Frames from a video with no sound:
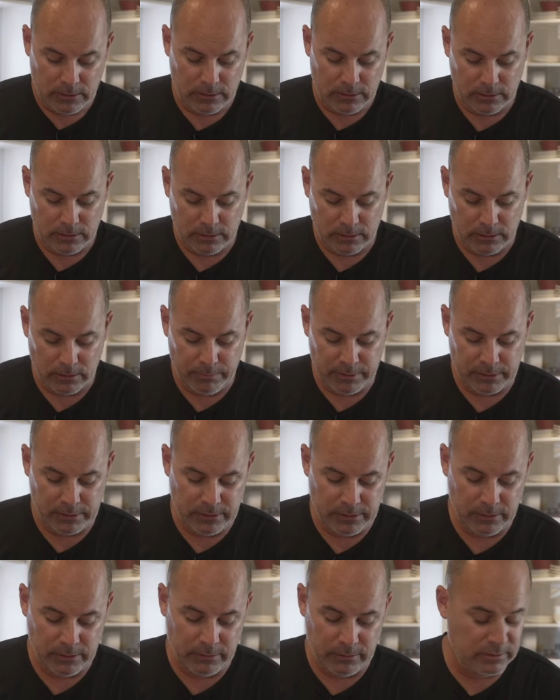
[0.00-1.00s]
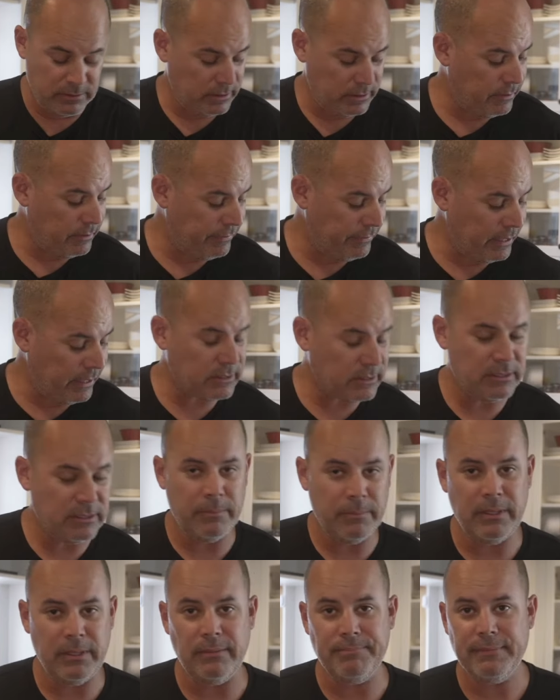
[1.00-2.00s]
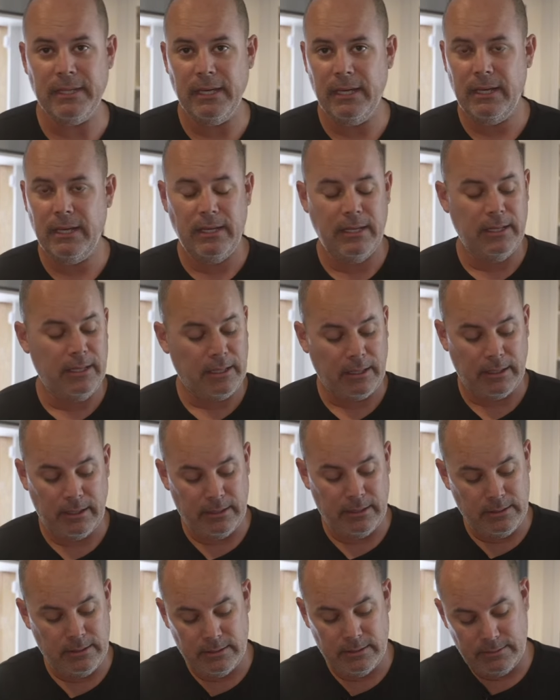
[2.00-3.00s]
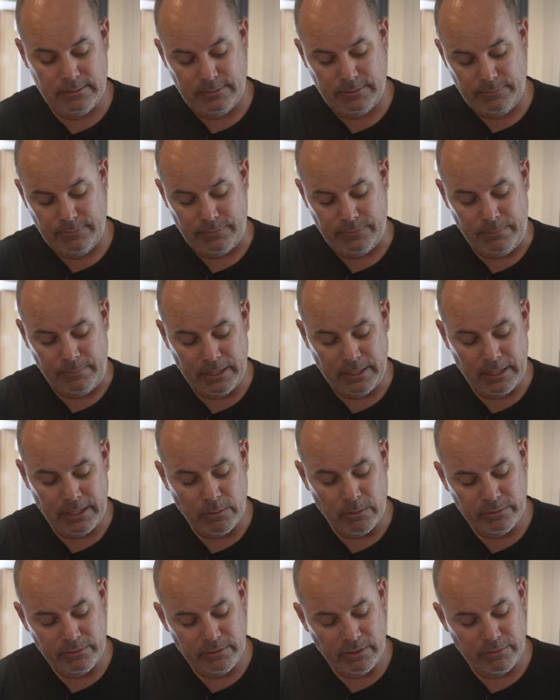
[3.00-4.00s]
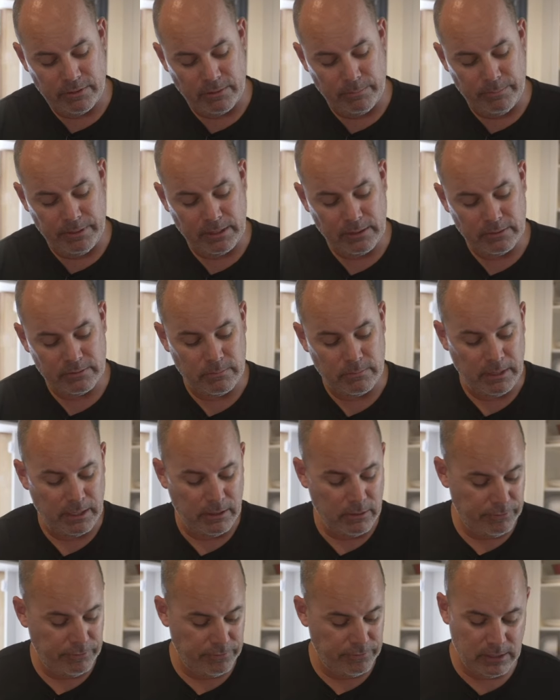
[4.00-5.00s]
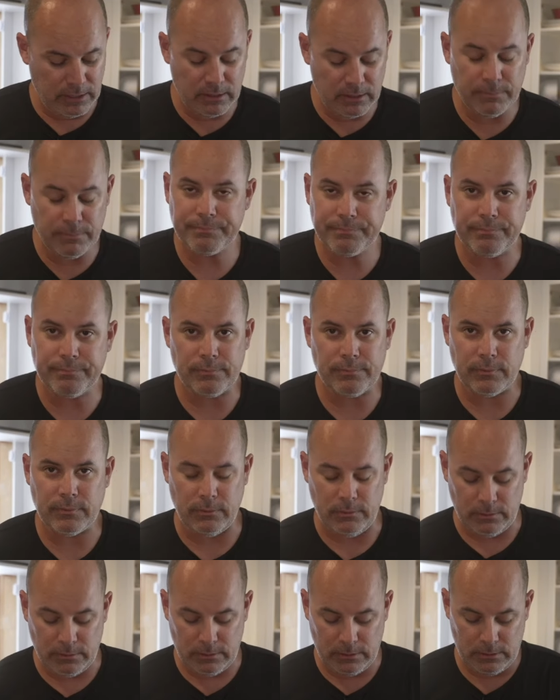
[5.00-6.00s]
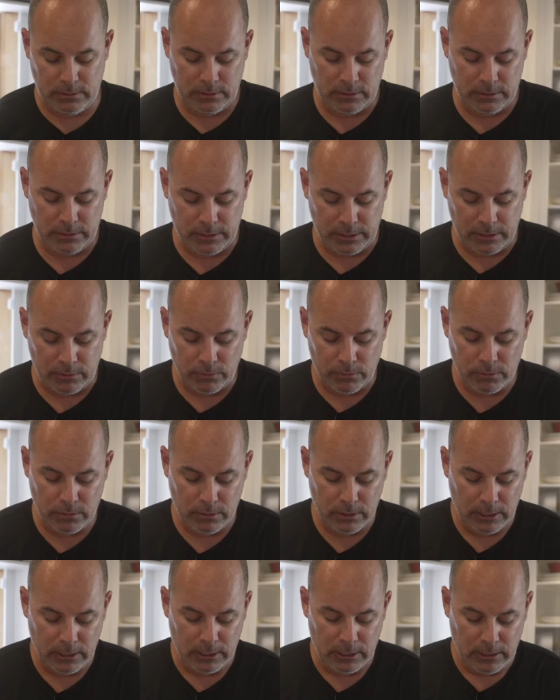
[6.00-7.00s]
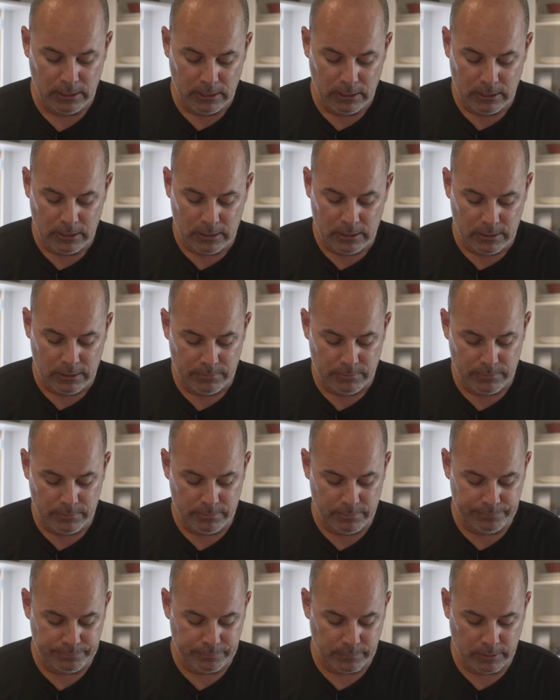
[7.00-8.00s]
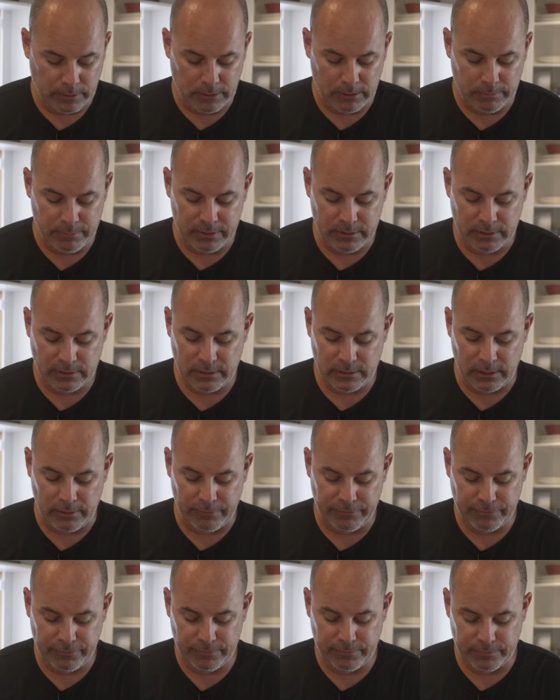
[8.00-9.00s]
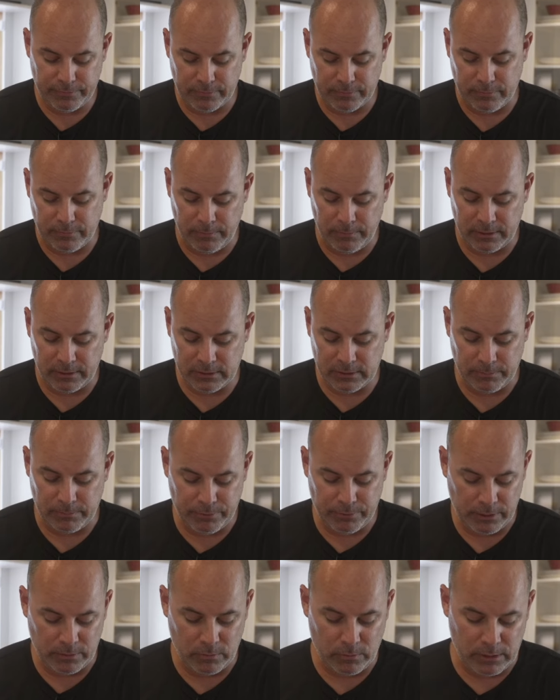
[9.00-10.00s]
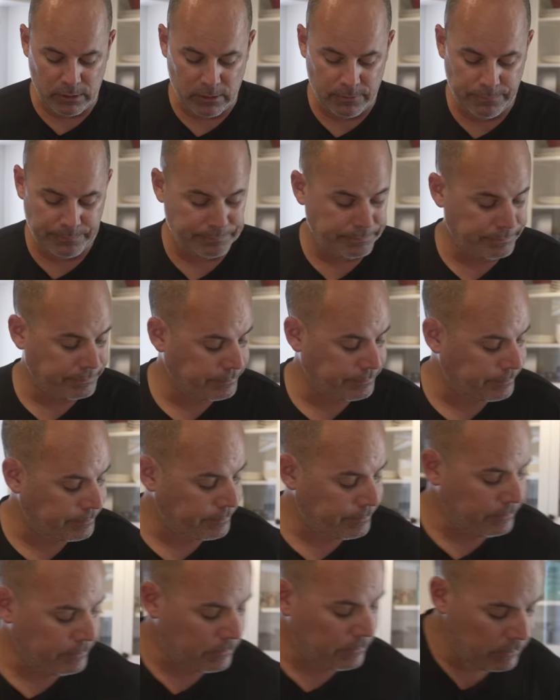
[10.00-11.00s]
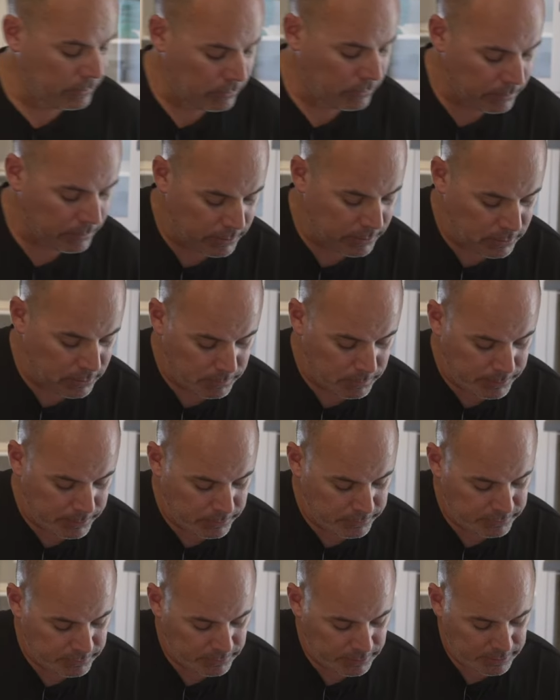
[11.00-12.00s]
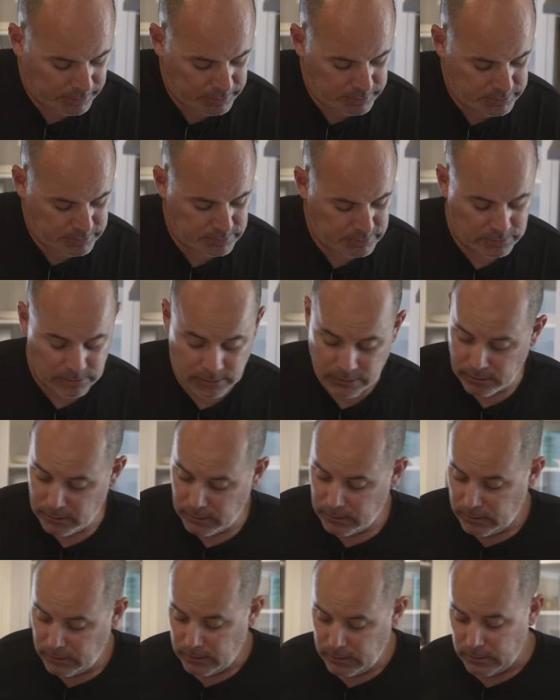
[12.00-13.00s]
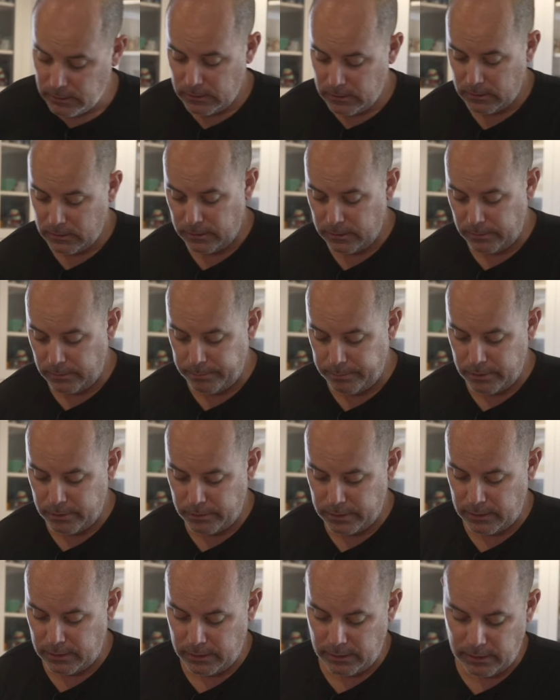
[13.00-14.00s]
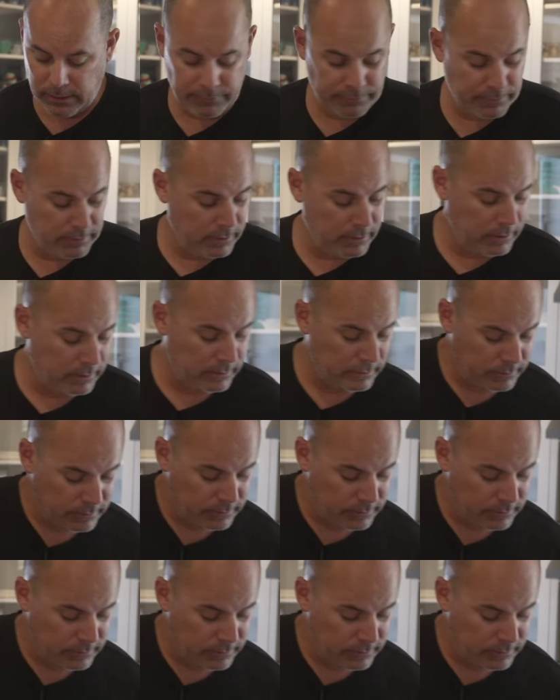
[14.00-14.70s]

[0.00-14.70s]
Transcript: Not a big deal. This stuff actually, I mean, for me now, I was never the biggest mayo fan in general. But this stuff mimics it pretty well. So I'm going to go both sides on our broken half here.